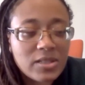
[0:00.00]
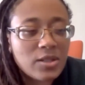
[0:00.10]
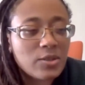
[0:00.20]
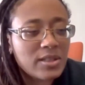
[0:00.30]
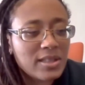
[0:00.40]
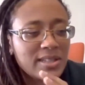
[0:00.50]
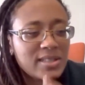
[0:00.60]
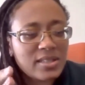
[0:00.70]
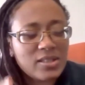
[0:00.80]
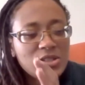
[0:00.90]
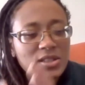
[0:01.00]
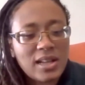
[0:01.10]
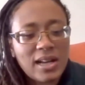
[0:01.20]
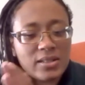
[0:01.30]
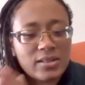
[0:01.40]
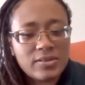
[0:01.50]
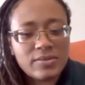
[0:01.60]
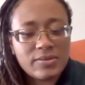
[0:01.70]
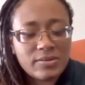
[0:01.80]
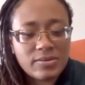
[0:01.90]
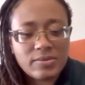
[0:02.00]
so like I said, there's a lot of